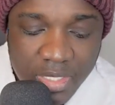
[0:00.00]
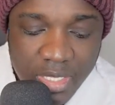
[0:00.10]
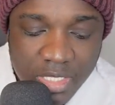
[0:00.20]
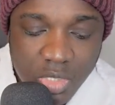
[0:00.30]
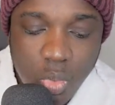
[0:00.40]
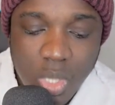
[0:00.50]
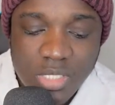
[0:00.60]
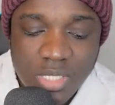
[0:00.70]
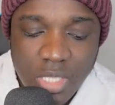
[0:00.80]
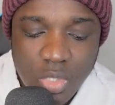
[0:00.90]
Yes. So what
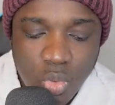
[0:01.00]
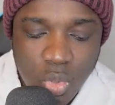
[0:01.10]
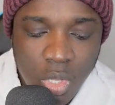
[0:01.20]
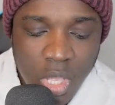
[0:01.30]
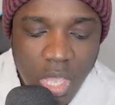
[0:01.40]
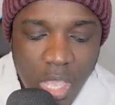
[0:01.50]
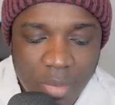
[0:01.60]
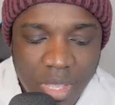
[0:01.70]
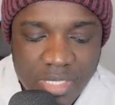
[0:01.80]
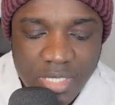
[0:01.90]
say you,
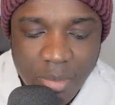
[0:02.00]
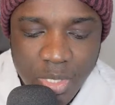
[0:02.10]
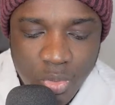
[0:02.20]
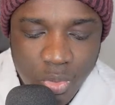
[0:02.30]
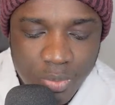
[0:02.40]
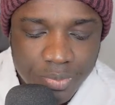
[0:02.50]
guys? Let me know.